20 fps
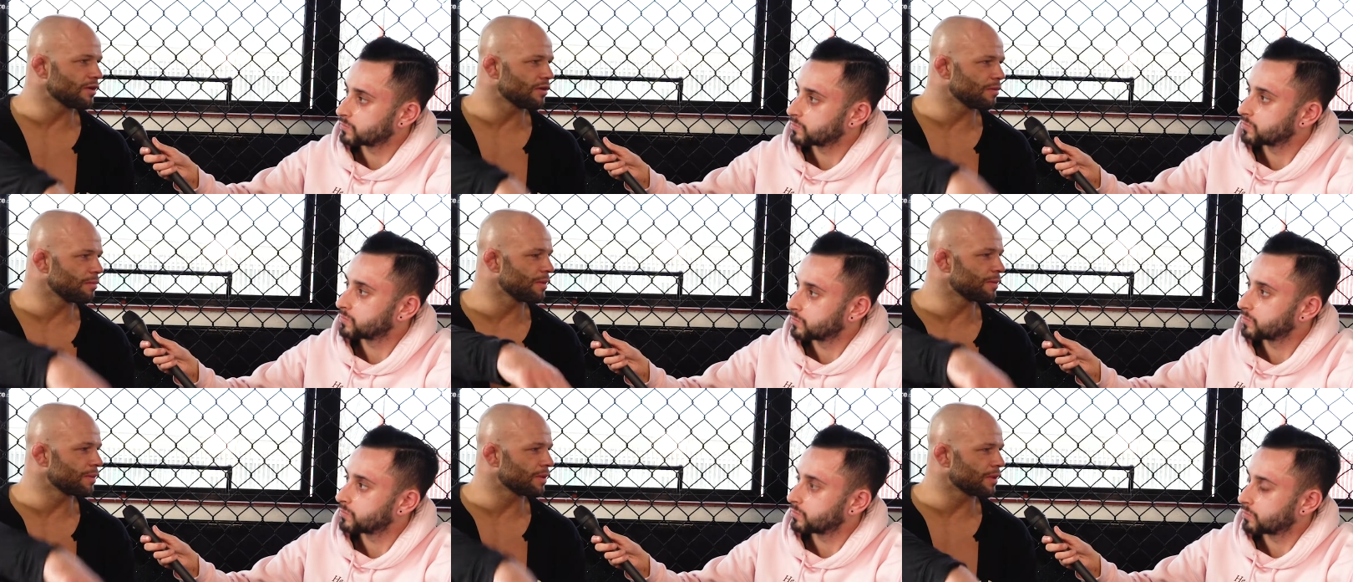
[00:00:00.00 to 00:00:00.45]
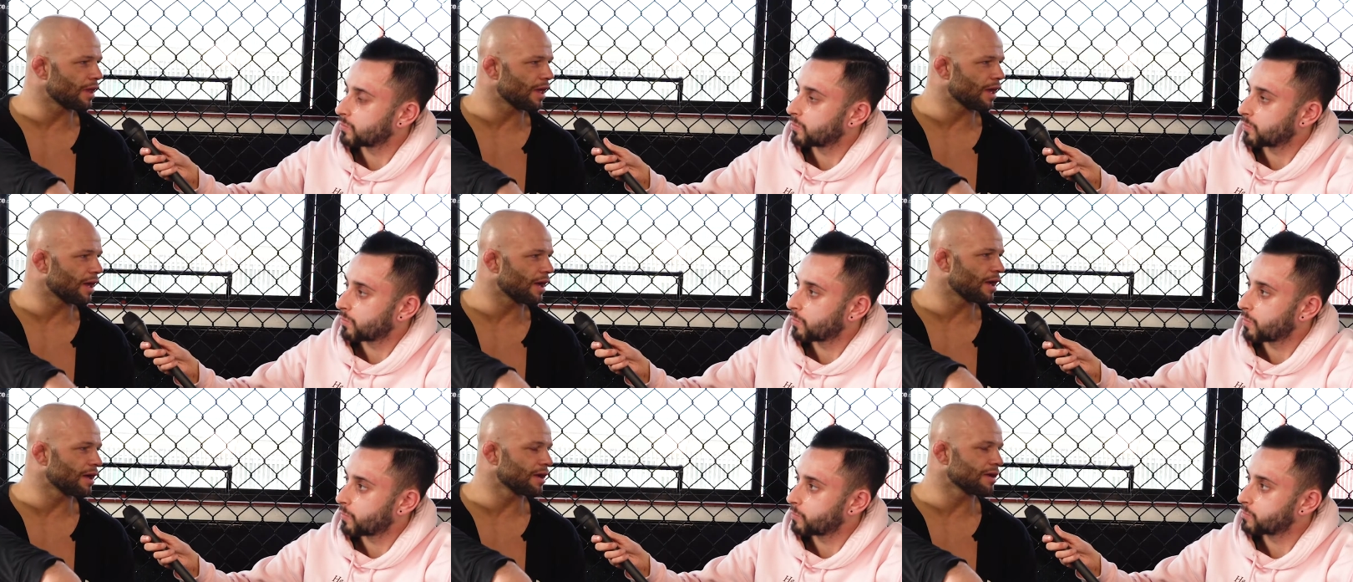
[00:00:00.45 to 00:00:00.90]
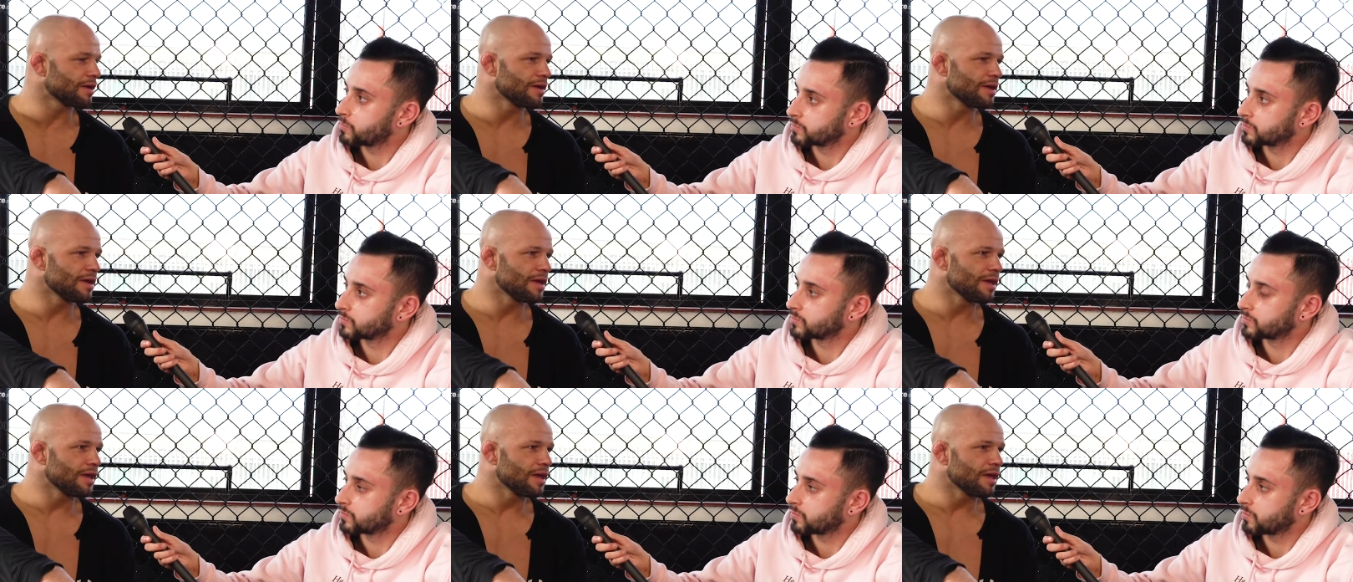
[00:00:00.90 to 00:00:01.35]
Speaker 1: and people like that.
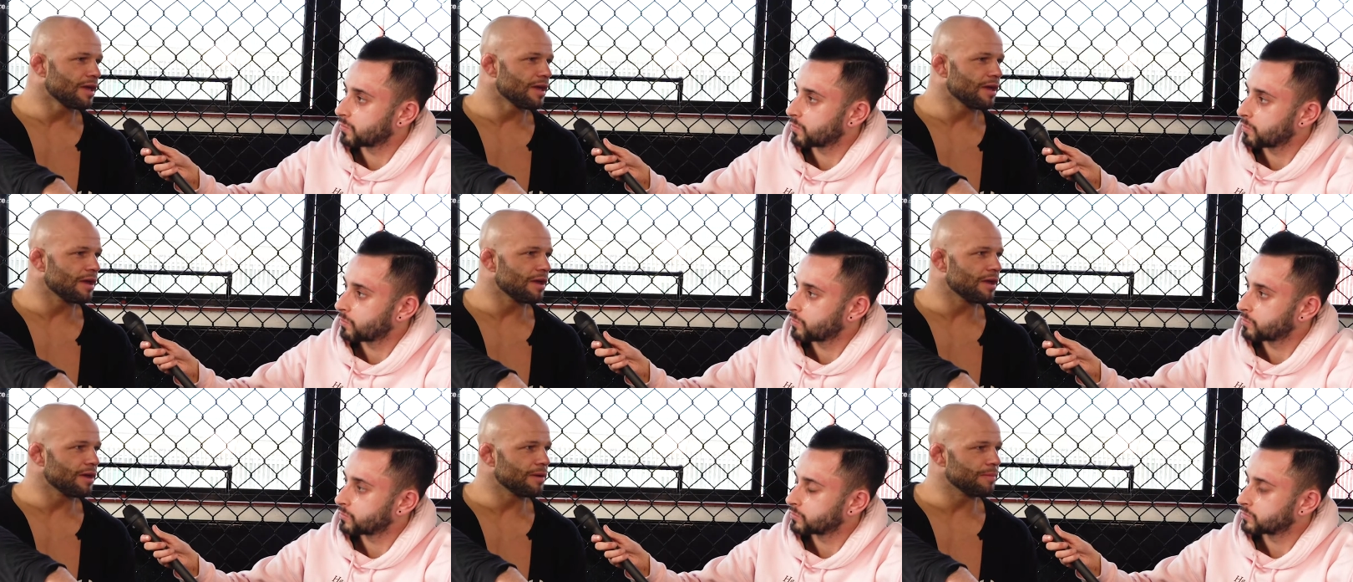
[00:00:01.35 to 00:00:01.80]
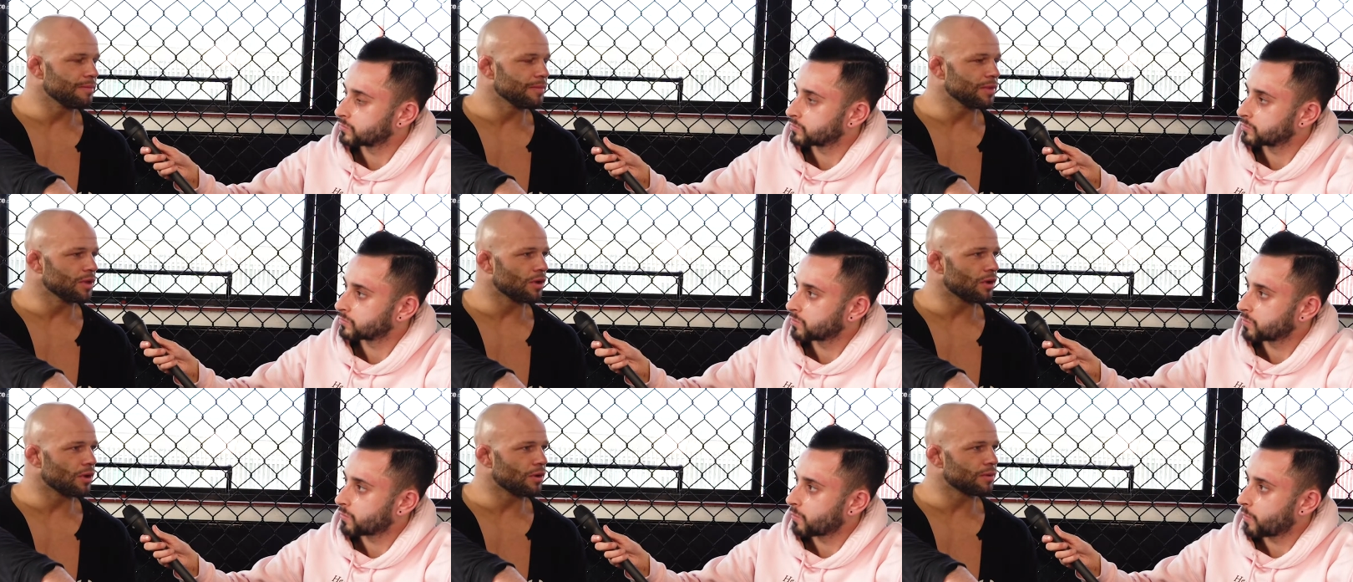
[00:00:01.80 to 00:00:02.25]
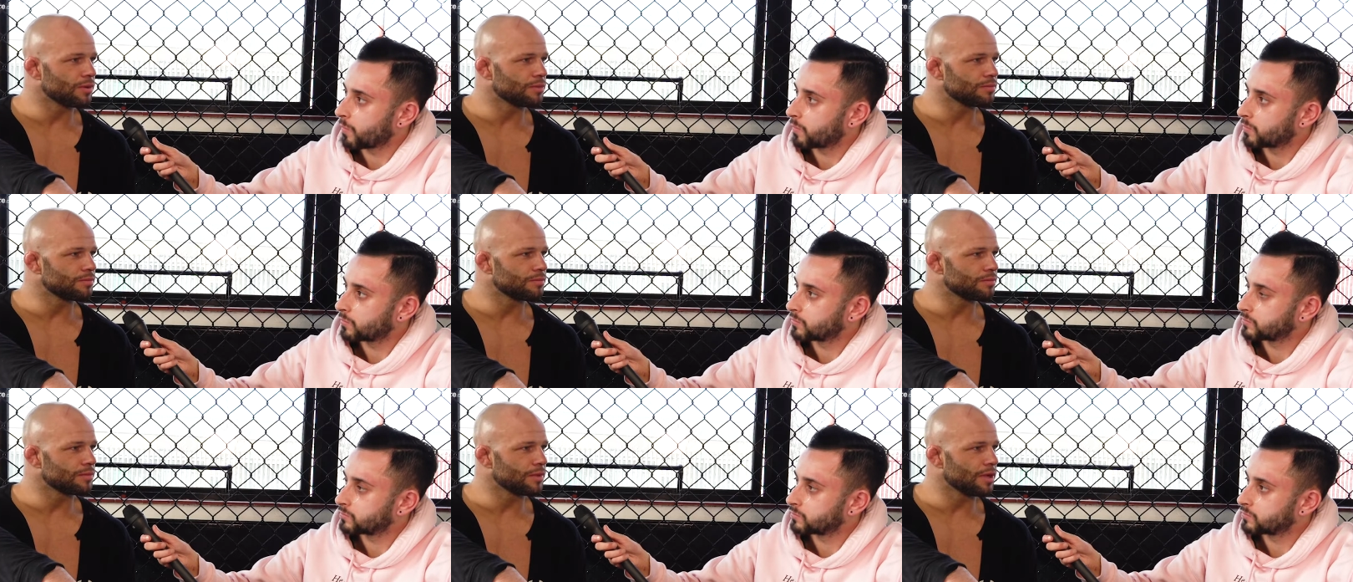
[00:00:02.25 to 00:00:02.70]
Mm. Um, you know,
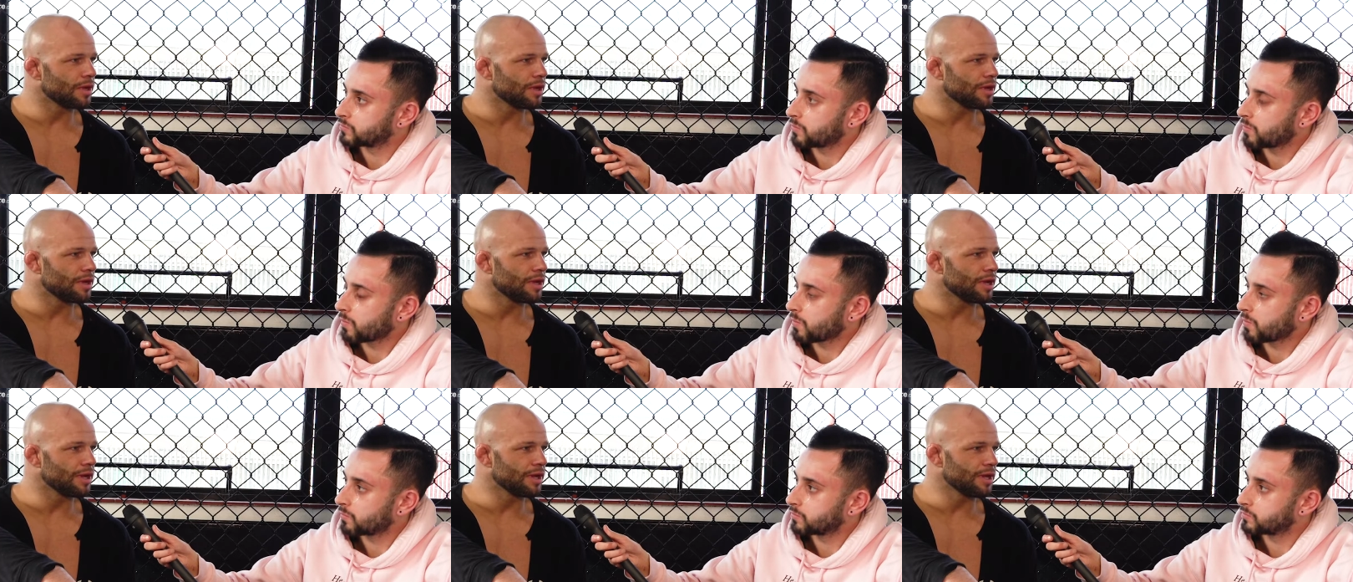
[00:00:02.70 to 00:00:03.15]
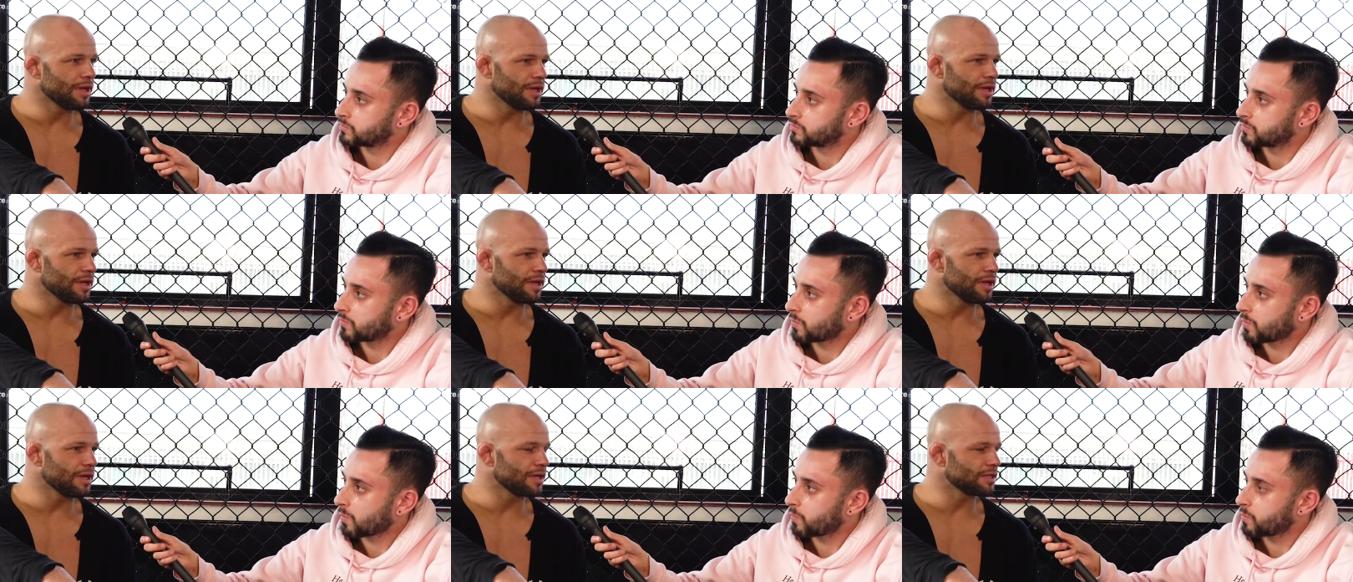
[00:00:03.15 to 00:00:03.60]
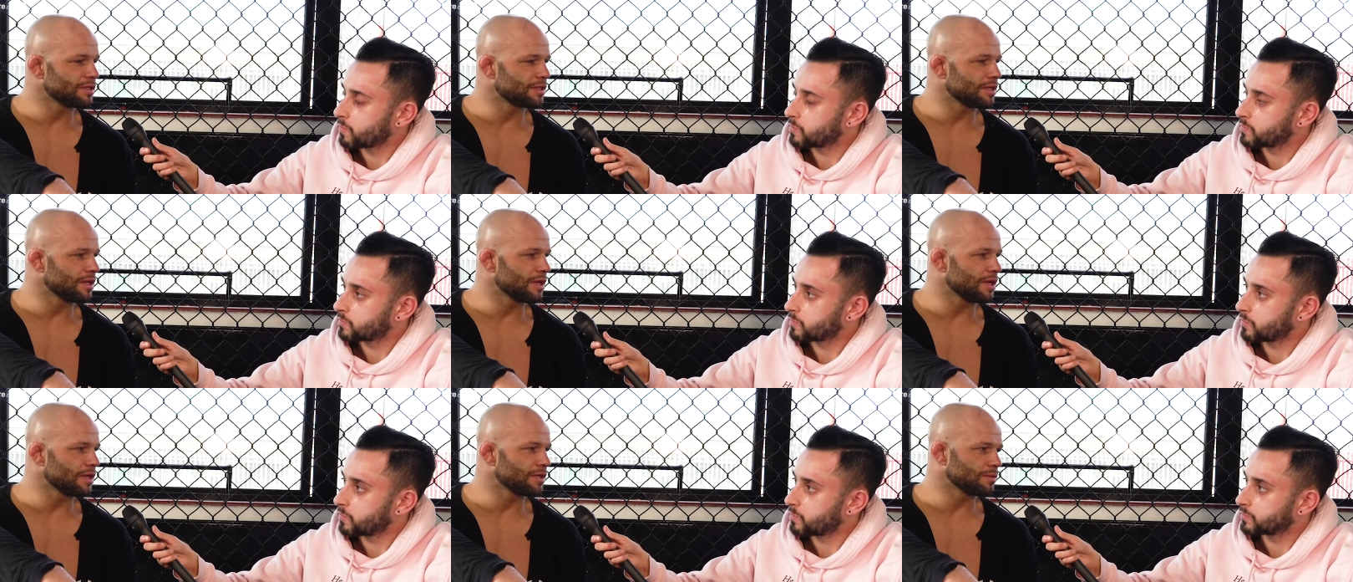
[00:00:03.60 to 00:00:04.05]
and, and, and he, is,
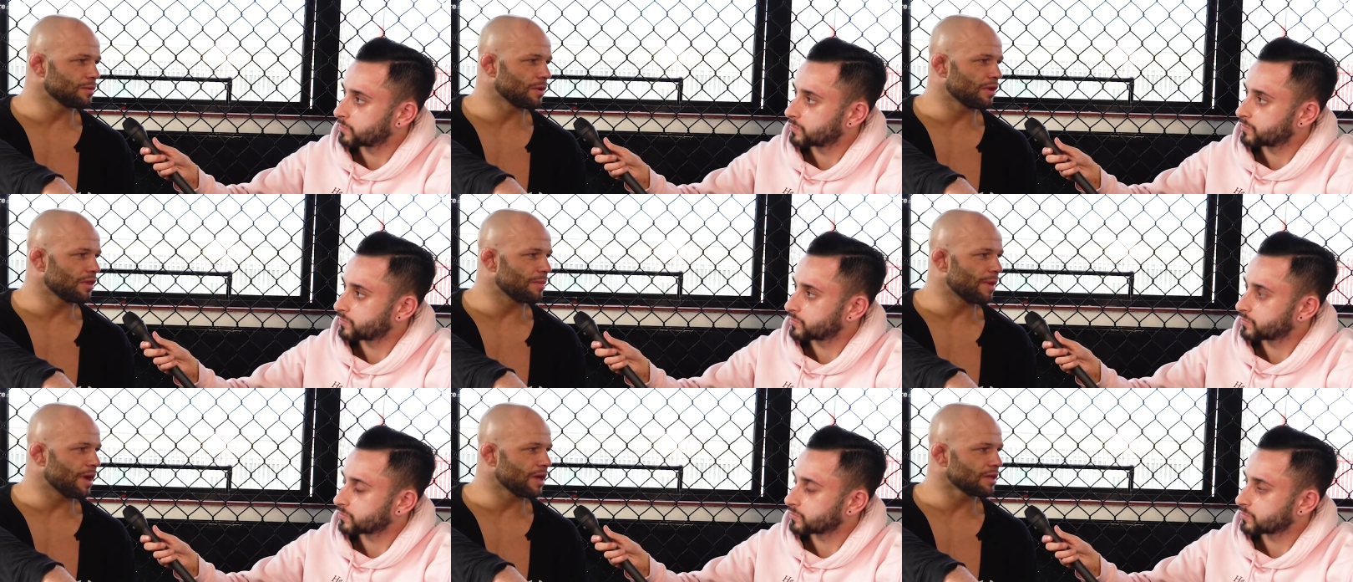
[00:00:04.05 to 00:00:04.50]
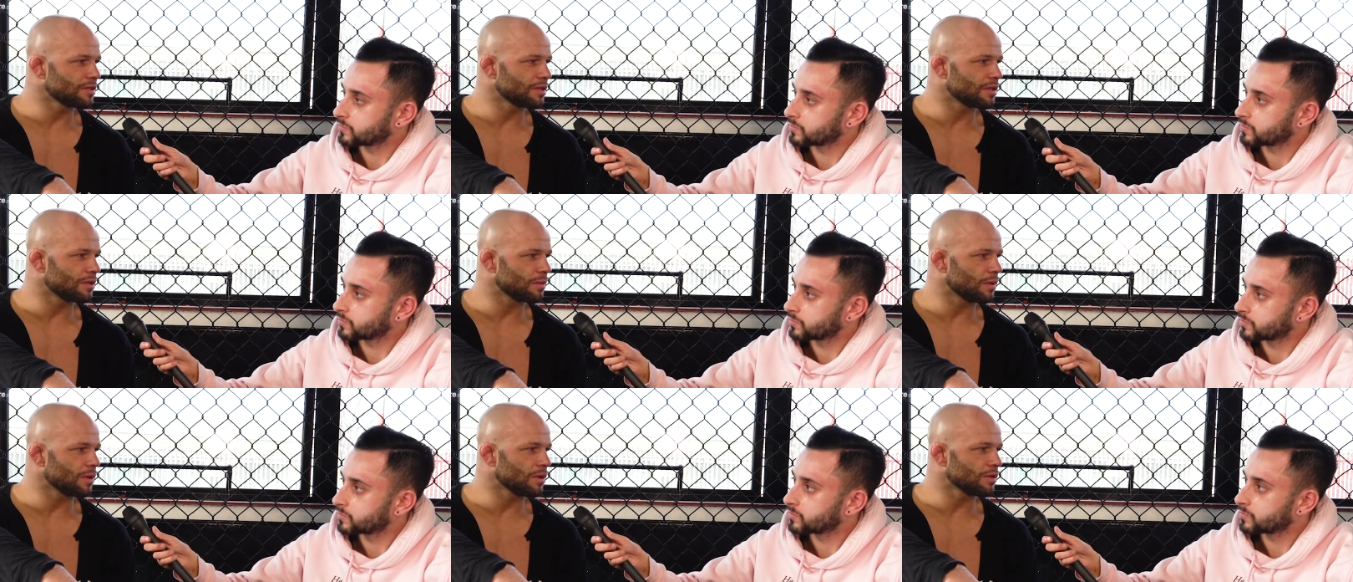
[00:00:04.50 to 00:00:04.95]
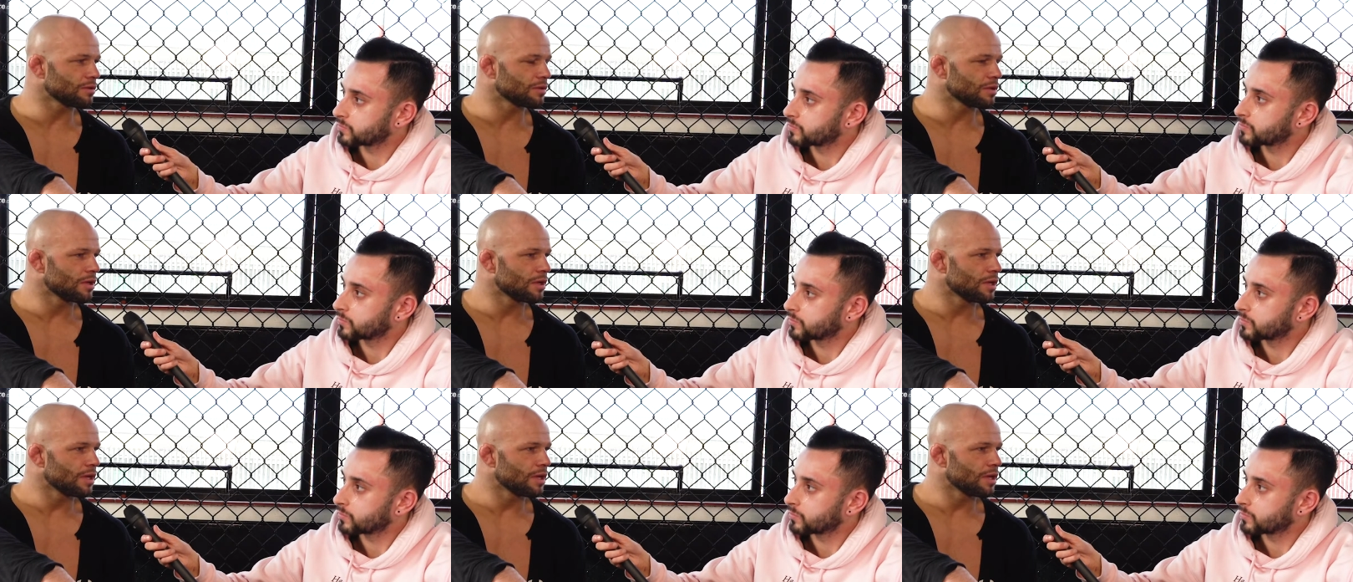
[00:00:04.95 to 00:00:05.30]
he is one of the best in the world.